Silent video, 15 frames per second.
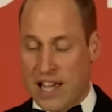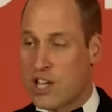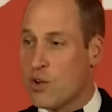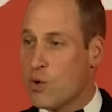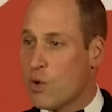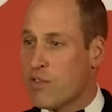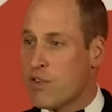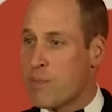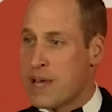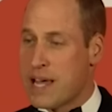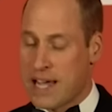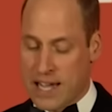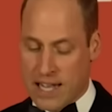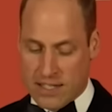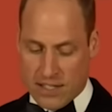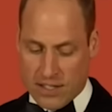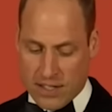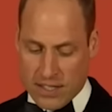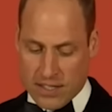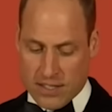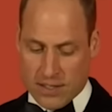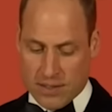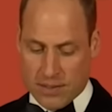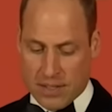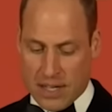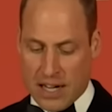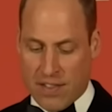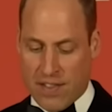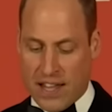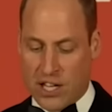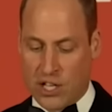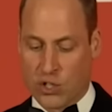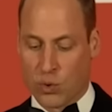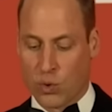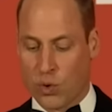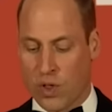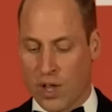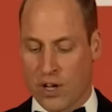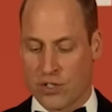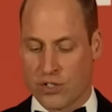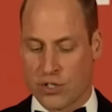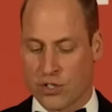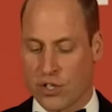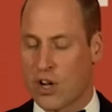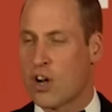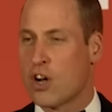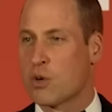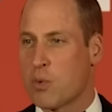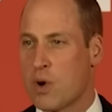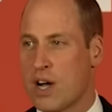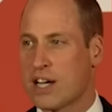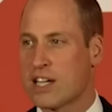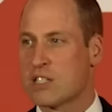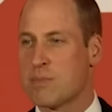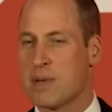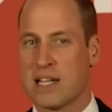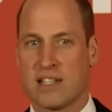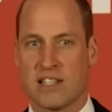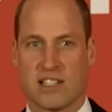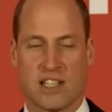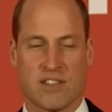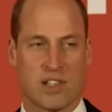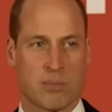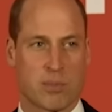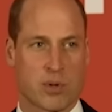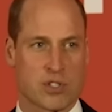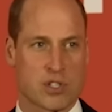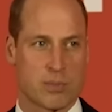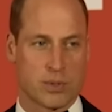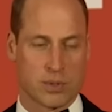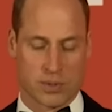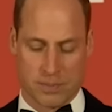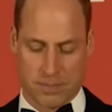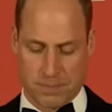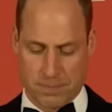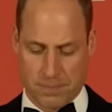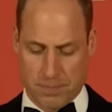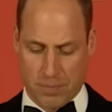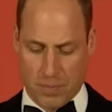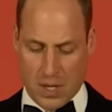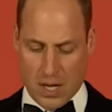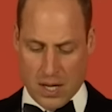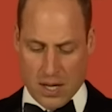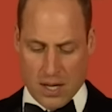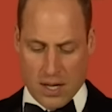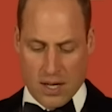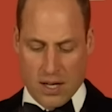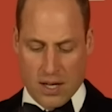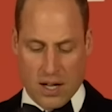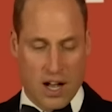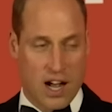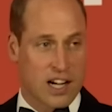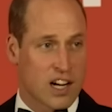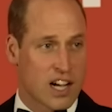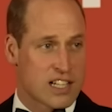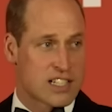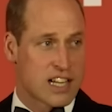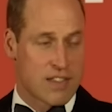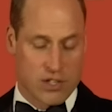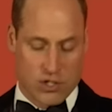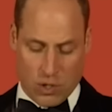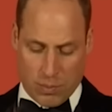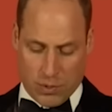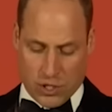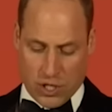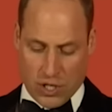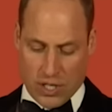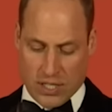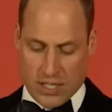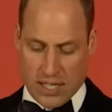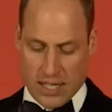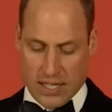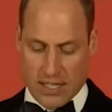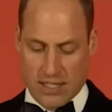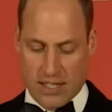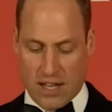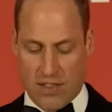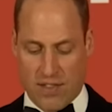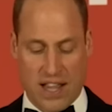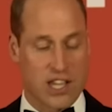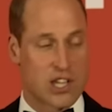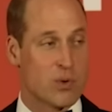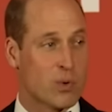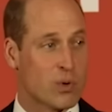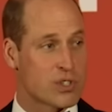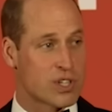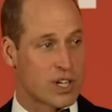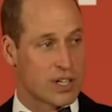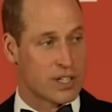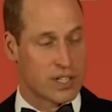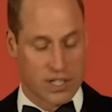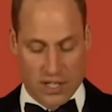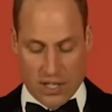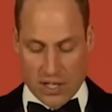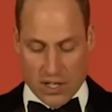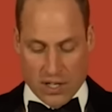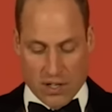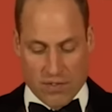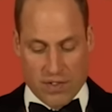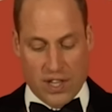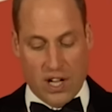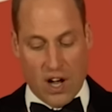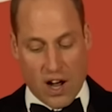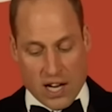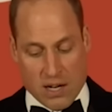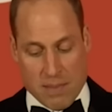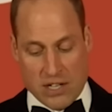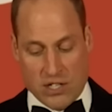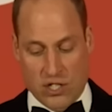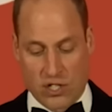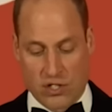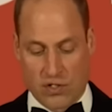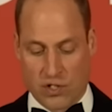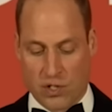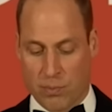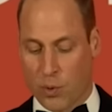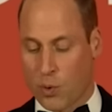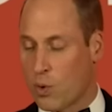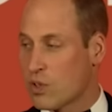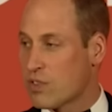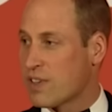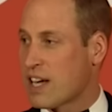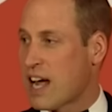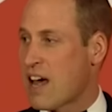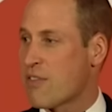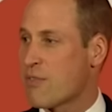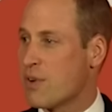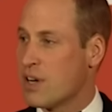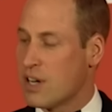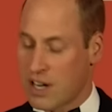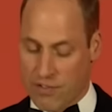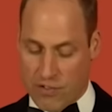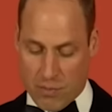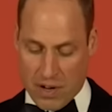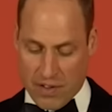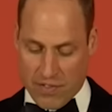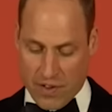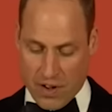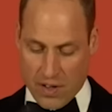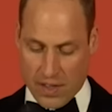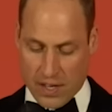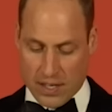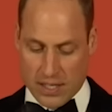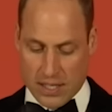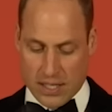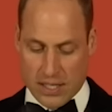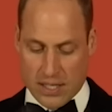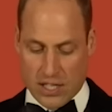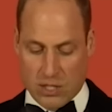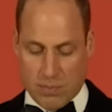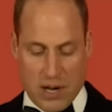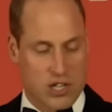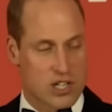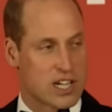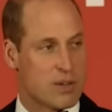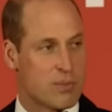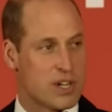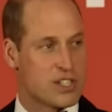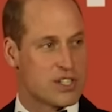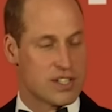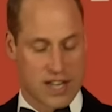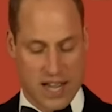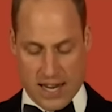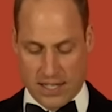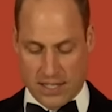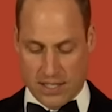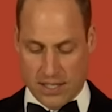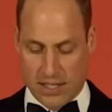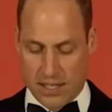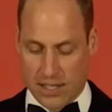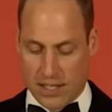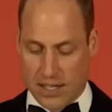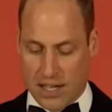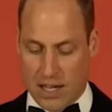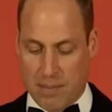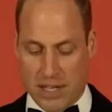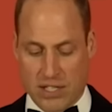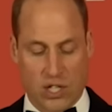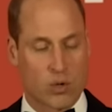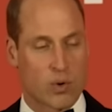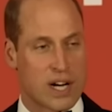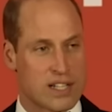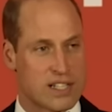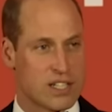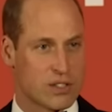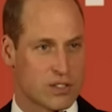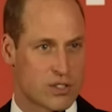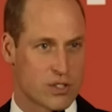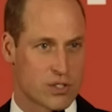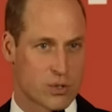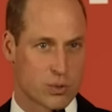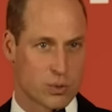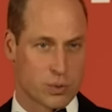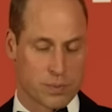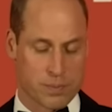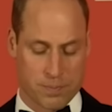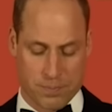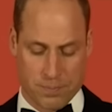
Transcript: Thank you all for being here tonight, and thank you to all those whose hard work has made this evening possible. I'd like to take this opportunity to say thank you also for the kind messages of support for Catherine and for my father, especially in recent days. It means a great deal to us all.